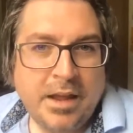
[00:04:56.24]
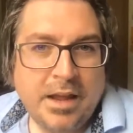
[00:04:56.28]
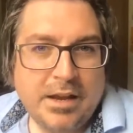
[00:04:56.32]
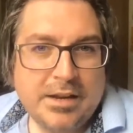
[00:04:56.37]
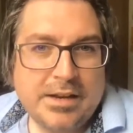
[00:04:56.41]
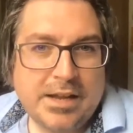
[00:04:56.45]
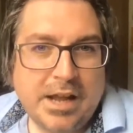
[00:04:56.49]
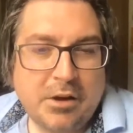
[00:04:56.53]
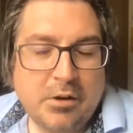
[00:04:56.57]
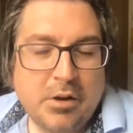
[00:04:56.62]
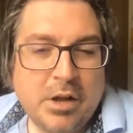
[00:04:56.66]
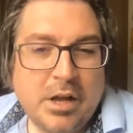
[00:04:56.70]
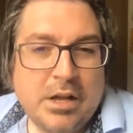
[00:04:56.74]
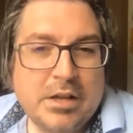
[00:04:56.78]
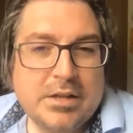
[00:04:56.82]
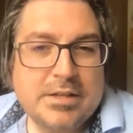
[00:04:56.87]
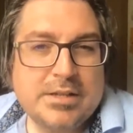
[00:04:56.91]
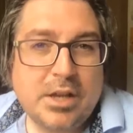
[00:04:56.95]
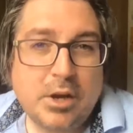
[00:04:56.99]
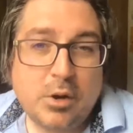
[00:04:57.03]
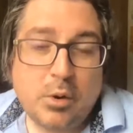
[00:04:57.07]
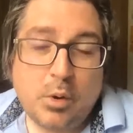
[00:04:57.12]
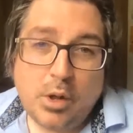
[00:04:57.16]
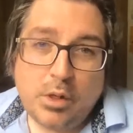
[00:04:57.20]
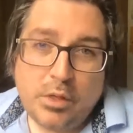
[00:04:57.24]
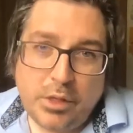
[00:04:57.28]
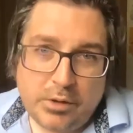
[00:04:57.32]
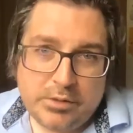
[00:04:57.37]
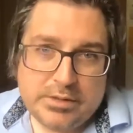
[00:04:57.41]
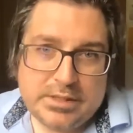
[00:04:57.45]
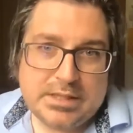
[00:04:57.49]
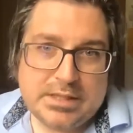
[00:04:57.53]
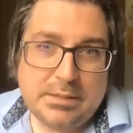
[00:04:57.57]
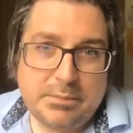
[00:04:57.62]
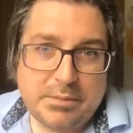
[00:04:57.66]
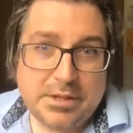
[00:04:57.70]
Now, so those
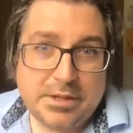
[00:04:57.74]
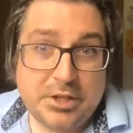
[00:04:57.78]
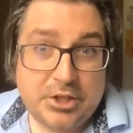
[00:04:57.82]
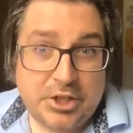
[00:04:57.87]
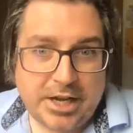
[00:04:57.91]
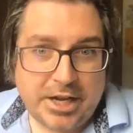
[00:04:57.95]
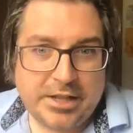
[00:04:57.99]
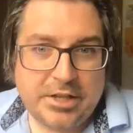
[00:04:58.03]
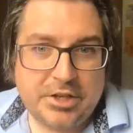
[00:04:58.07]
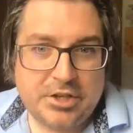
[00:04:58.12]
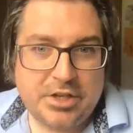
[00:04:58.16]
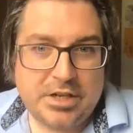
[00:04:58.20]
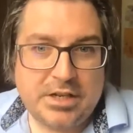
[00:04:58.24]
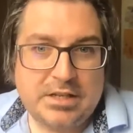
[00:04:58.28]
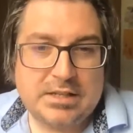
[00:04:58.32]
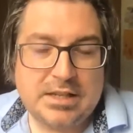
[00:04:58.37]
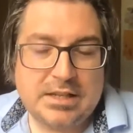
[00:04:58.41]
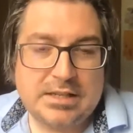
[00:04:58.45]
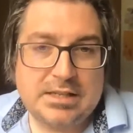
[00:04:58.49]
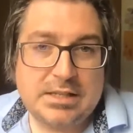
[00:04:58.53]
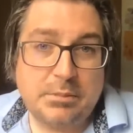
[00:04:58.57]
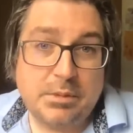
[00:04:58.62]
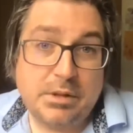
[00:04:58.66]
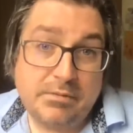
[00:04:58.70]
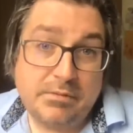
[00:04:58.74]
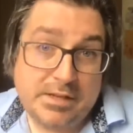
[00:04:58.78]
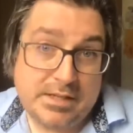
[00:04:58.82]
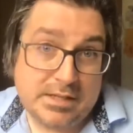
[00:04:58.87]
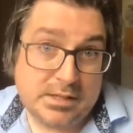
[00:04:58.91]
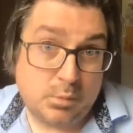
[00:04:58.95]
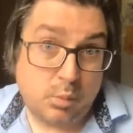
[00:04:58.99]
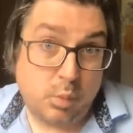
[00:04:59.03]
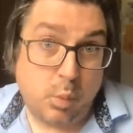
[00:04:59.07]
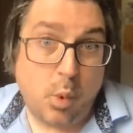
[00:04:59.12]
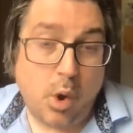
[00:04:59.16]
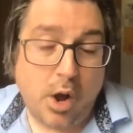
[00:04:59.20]
are some of the challenges and some of the reasons
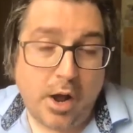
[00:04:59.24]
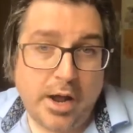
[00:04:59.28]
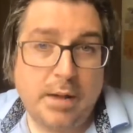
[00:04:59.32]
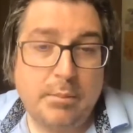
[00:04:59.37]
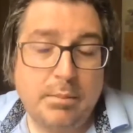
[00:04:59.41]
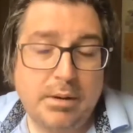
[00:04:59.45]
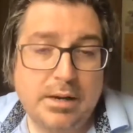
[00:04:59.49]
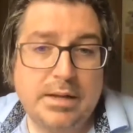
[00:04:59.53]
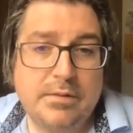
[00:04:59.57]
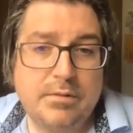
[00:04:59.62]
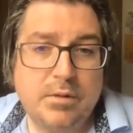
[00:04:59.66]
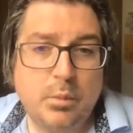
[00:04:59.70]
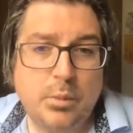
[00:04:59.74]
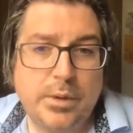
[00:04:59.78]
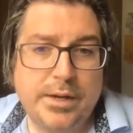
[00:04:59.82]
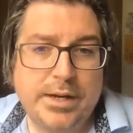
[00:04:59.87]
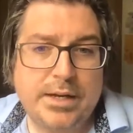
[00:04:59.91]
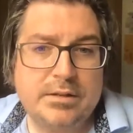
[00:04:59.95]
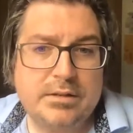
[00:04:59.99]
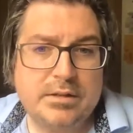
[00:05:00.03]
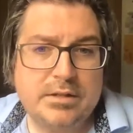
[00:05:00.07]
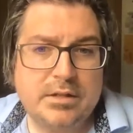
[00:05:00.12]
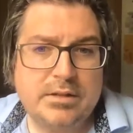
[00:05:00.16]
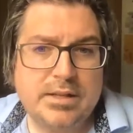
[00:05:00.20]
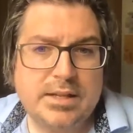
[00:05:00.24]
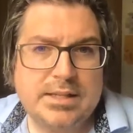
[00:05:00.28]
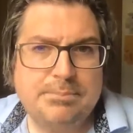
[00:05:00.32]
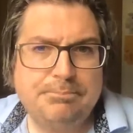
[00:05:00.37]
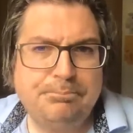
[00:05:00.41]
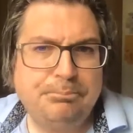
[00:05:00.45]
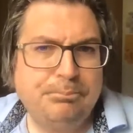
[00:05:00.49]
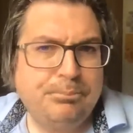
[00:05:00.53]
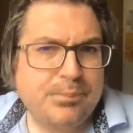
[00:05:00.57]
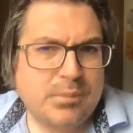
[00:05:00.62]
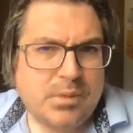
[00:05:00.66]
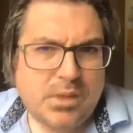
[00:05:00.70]
why I believe that we need to do this.
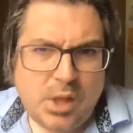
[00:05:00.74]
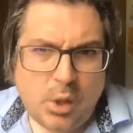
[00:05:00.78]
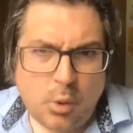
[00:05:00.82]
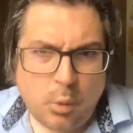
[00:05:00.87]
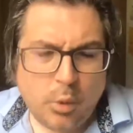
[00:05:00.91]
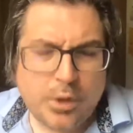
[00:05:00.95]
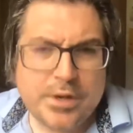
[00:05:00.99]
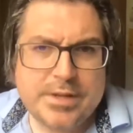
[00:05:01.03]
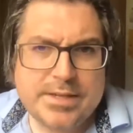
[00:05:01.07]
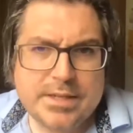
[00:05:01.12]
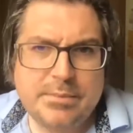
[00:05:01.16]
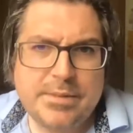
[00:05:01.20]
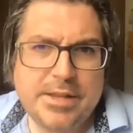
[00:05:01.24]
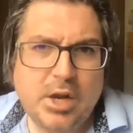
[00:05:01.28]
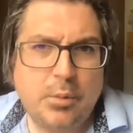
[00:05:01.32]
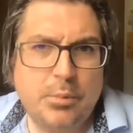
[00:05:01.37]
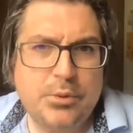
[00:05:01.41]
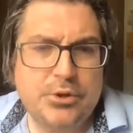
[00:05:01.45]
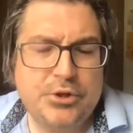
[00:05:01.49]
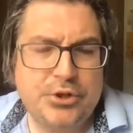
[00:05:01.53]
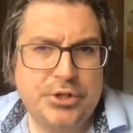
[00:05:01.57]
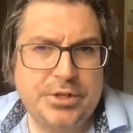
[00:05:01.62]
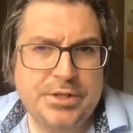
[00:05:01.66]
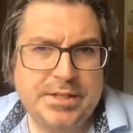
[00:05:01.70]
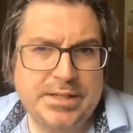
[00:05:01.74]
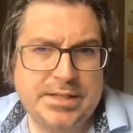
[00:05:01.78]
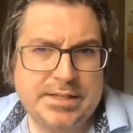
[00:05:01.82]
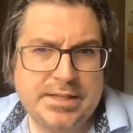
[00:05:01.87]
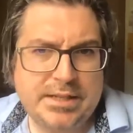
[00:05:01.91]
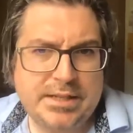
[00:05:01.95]
What are some of the opportunities that